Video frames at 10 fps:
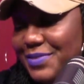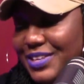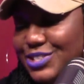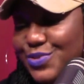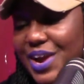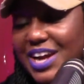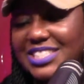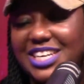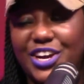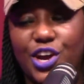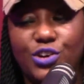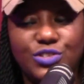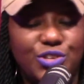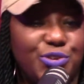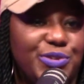This is where I share
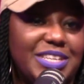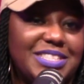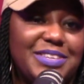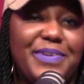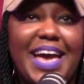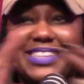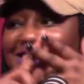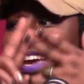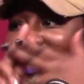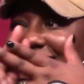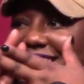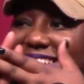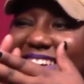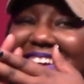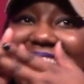old school wisdom. Hashtag.
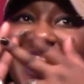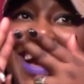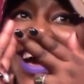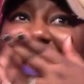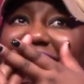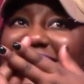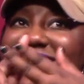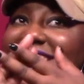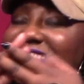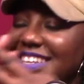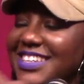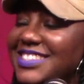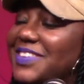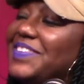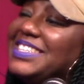See,
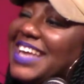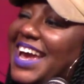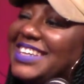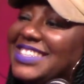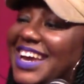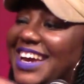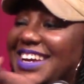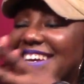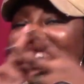it makes a hashtag.